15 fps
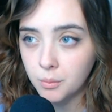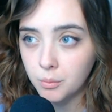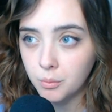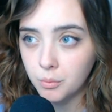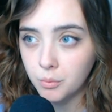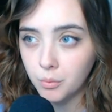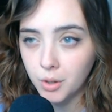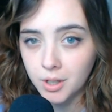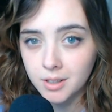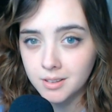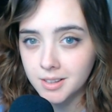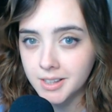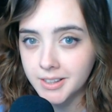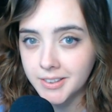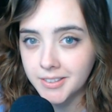Would
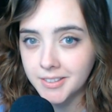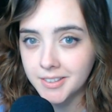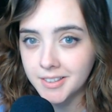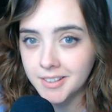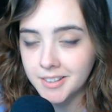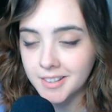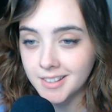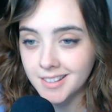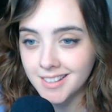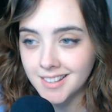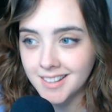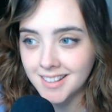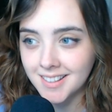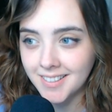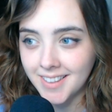
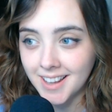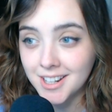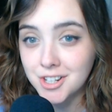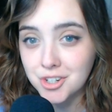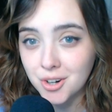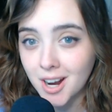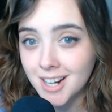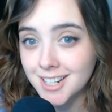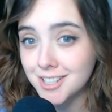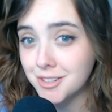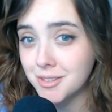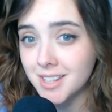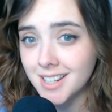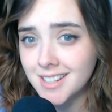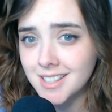they try to do
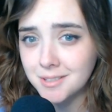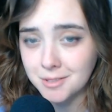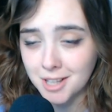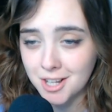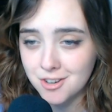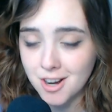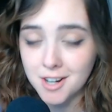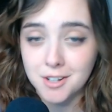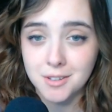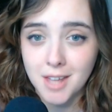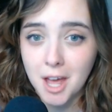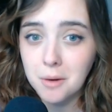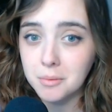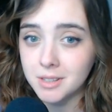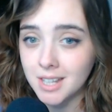this? Would they try to do
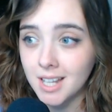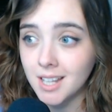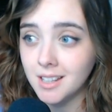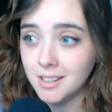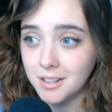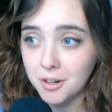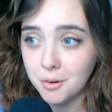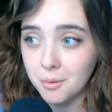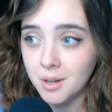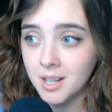that? Would they, you know,